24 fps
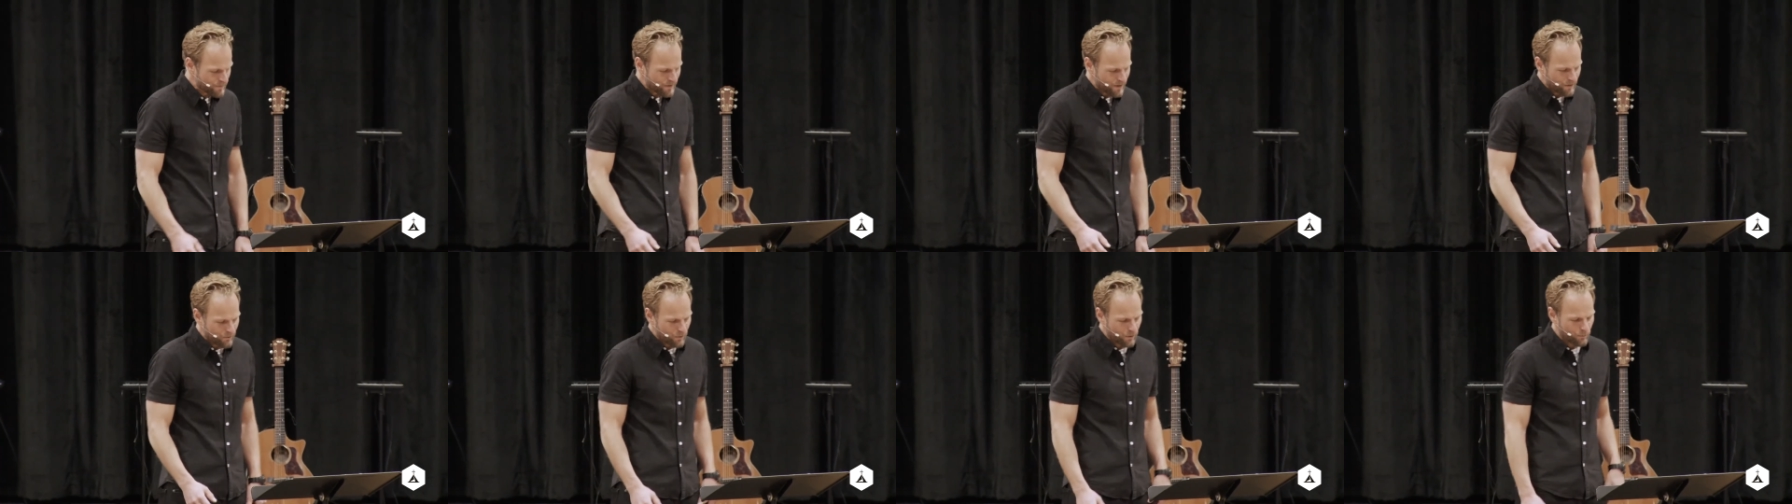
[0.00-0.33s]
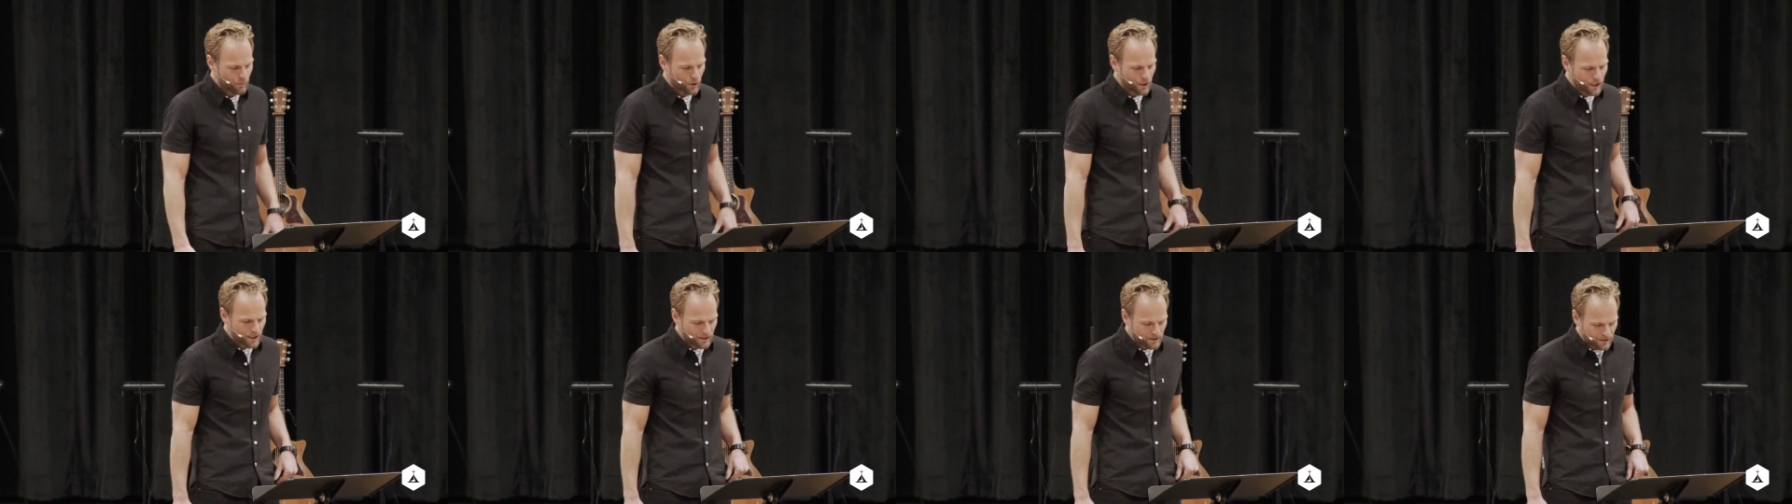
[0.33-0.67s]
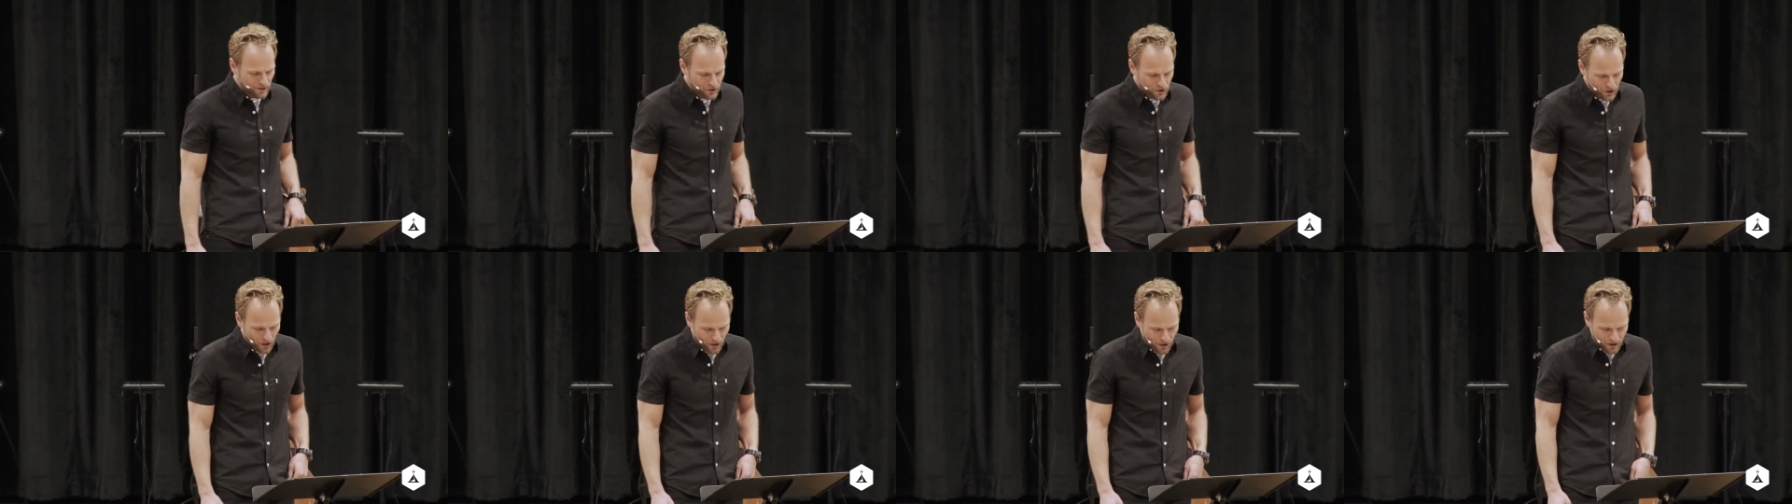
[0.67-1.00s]
when we're in the
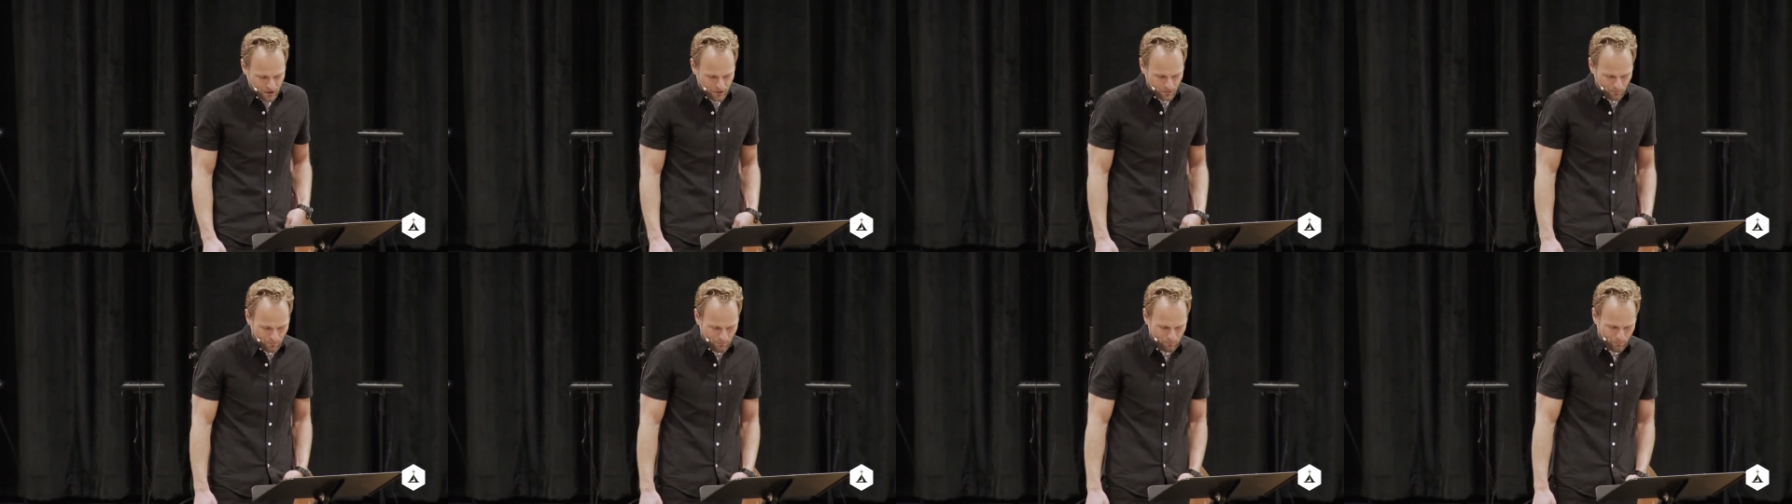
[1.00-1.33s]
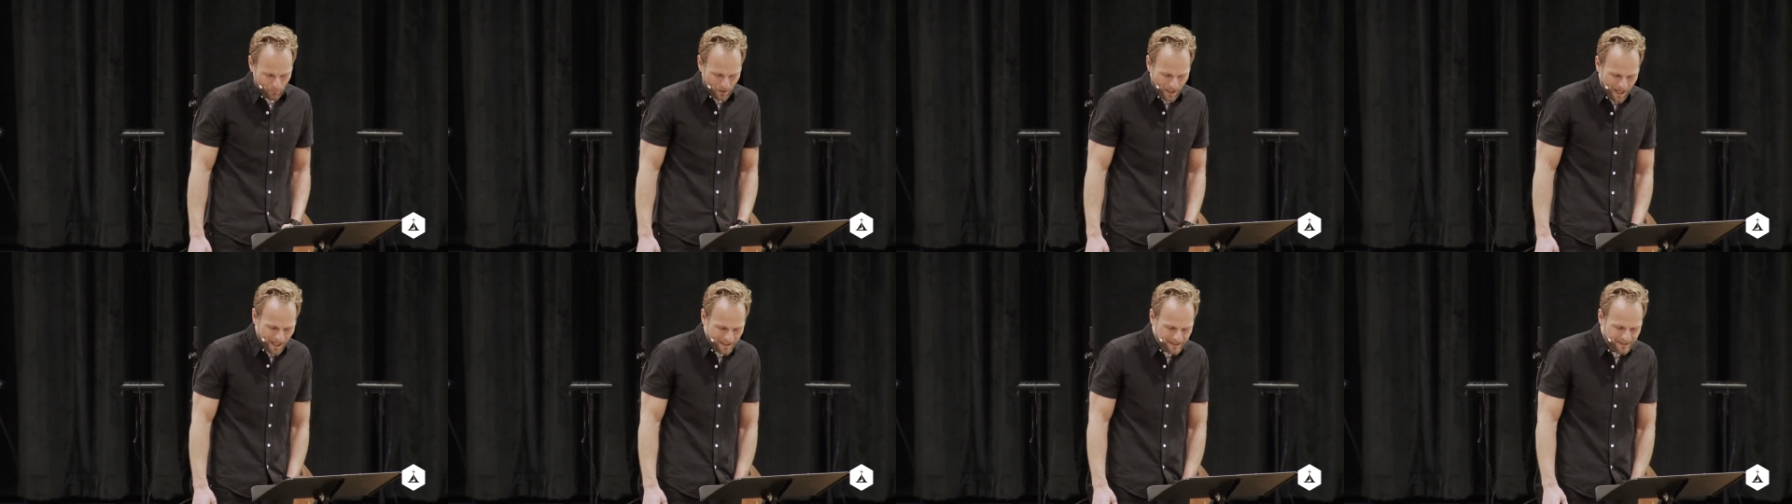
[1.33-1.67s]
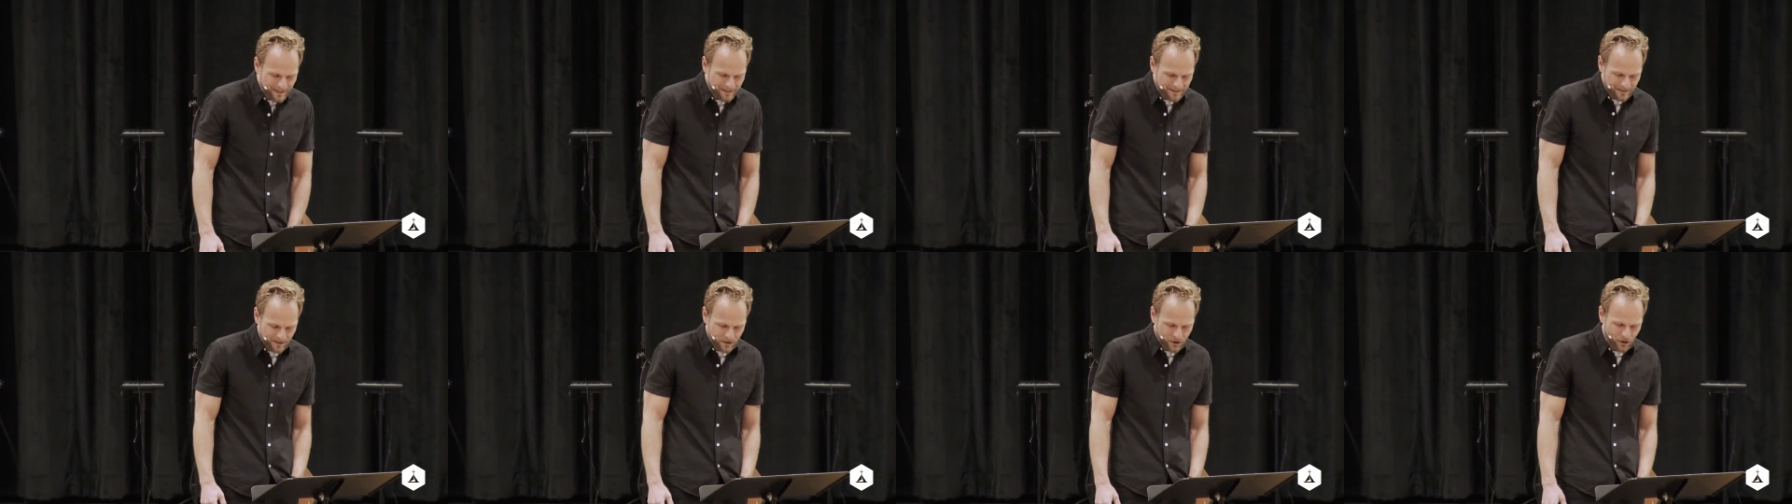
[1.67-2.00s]
church, when we
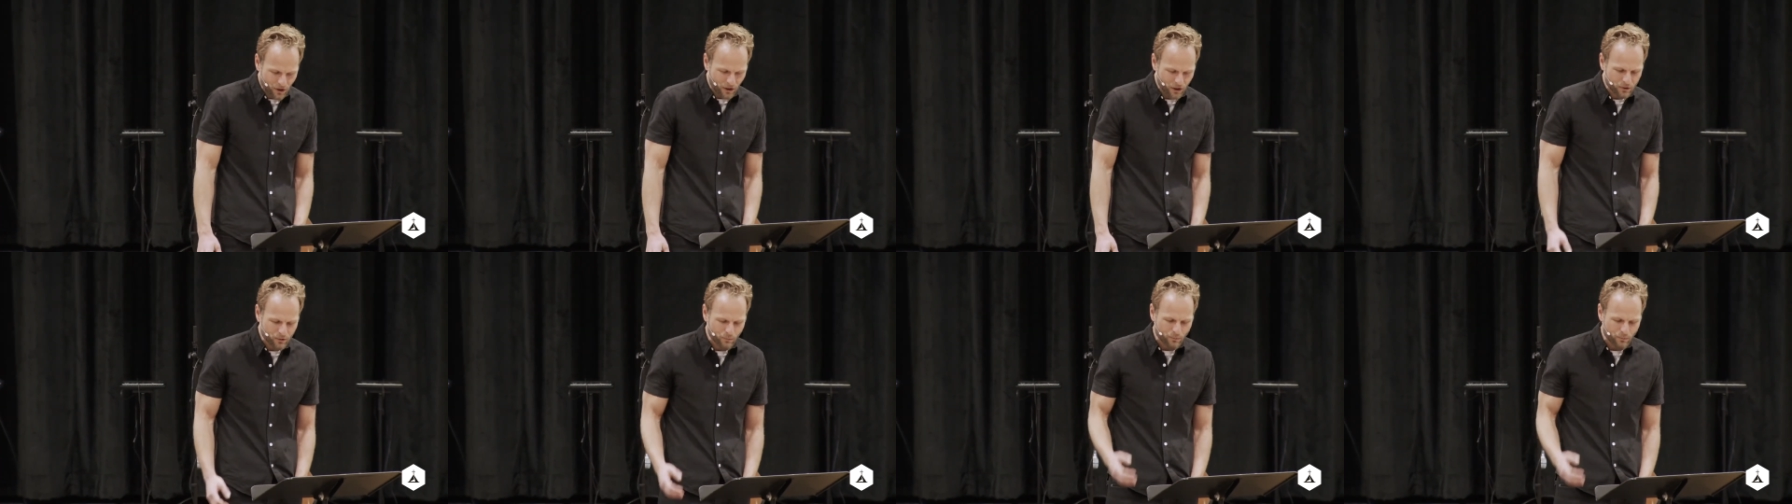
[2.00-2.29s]
practice the church,